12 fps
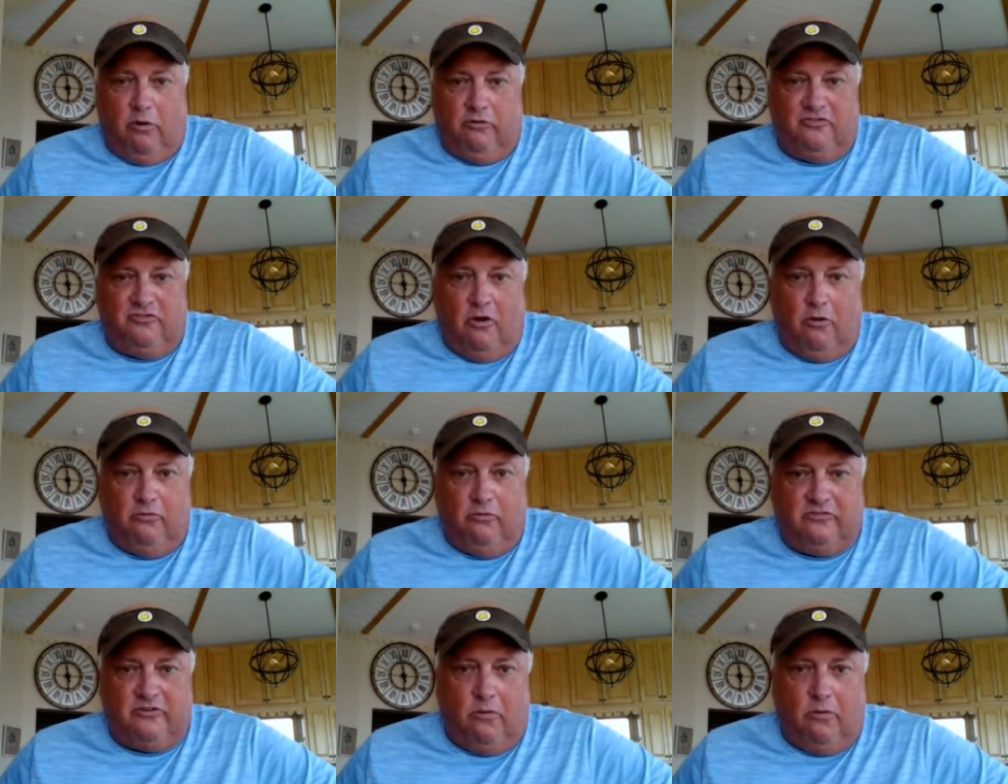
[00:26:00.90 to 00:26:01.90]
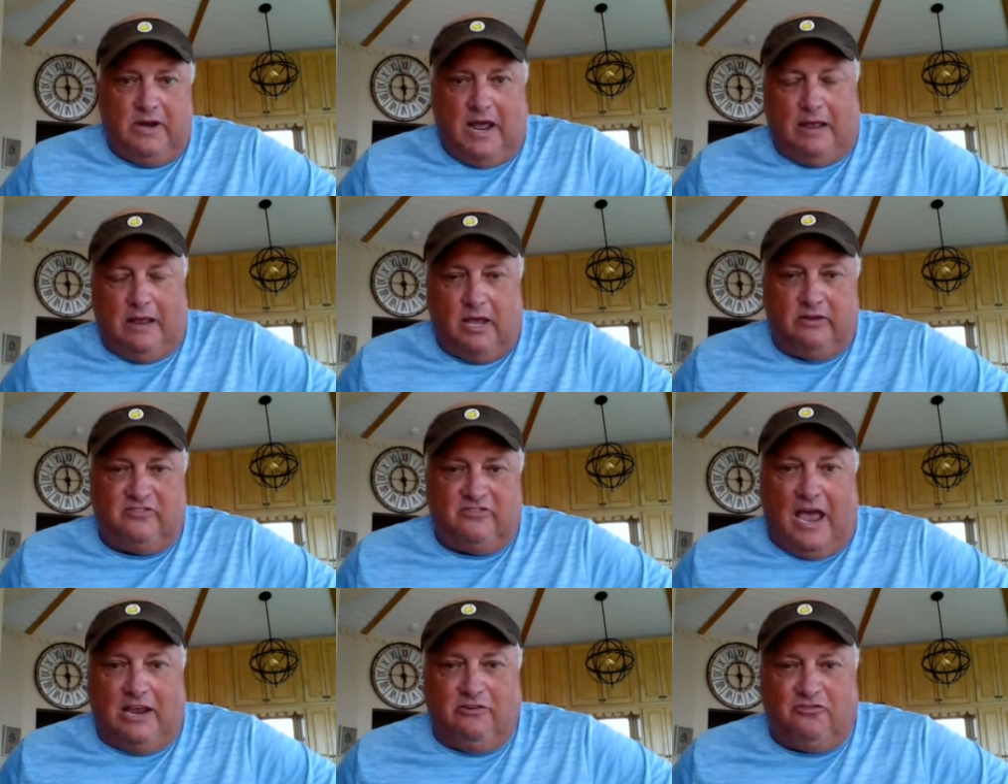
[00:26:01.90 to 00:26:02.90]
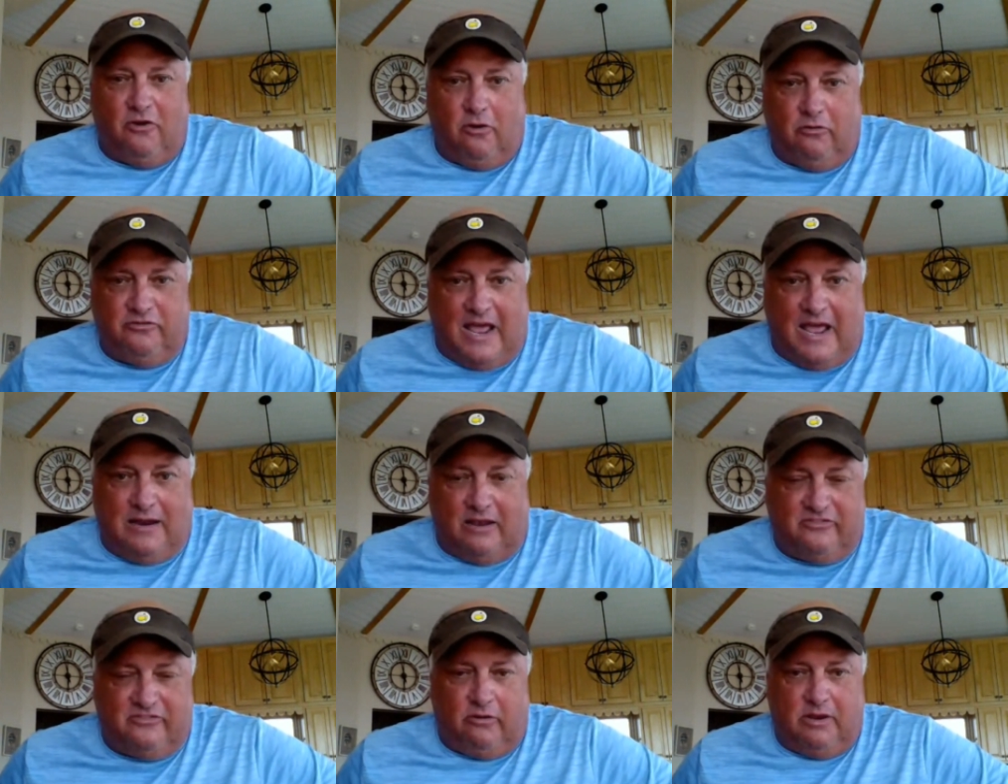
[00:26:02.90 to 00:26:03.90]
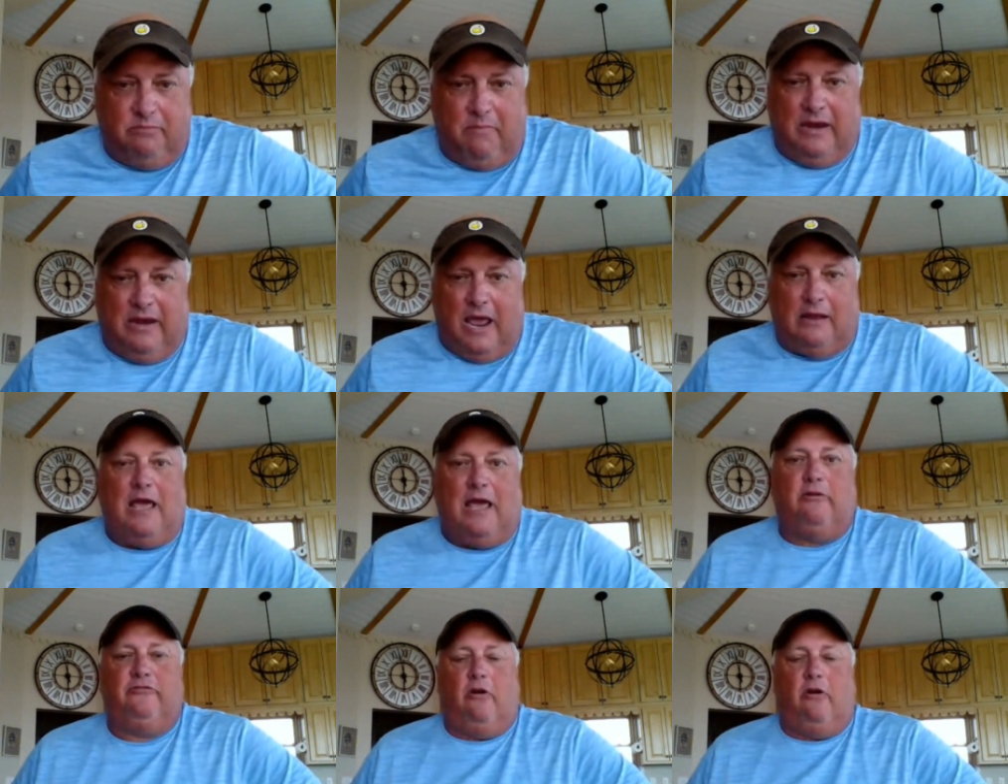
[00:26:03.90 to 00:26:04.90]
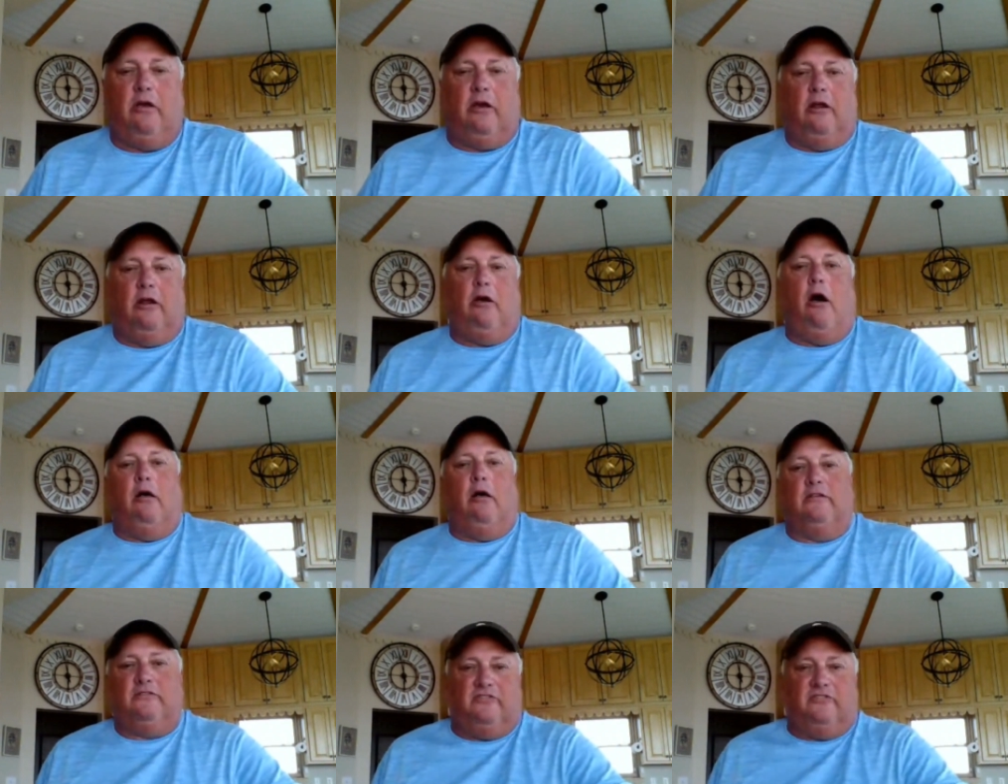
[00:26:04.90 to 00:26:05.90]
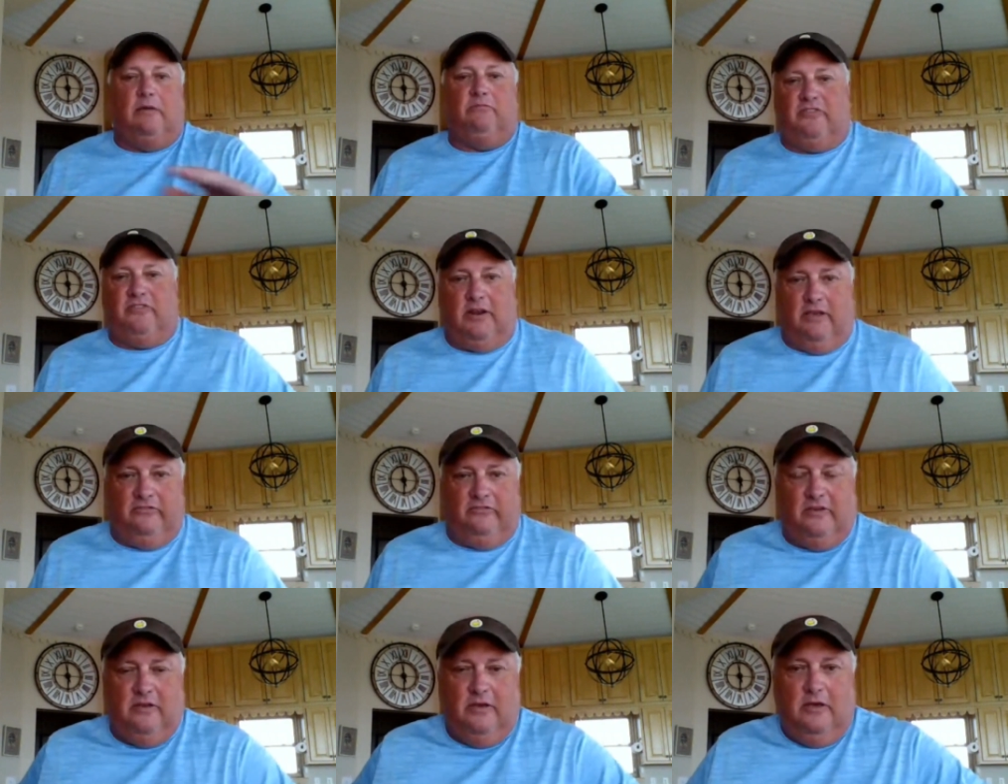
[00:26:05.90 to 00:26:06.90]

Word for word: shows going on, like side shows, not necessarily main headliners are, are going to all hit the same cities,